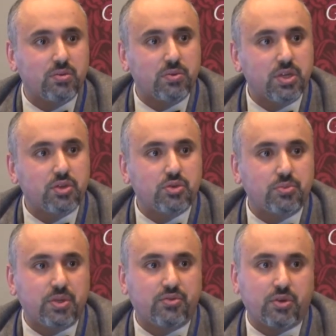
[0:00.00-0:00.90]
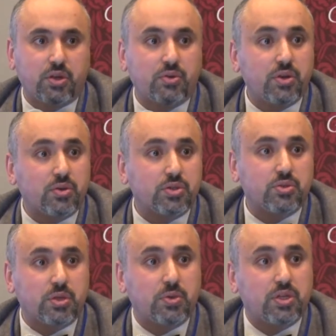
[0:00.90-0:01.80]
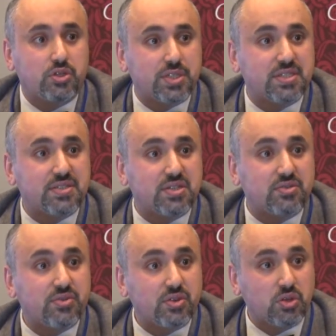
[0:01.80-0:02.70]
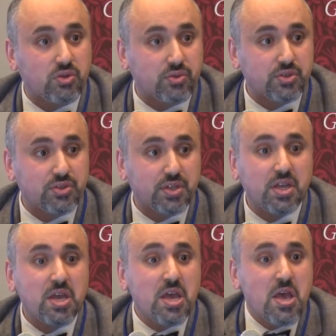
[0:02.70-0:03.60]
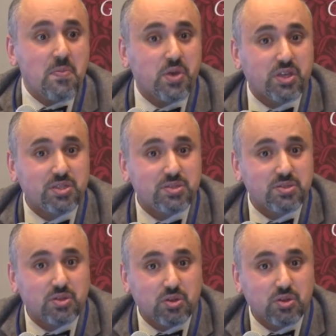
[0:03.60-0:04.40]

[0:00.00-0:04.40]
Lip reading: We need to be very critical so that we address this stuff in the university, because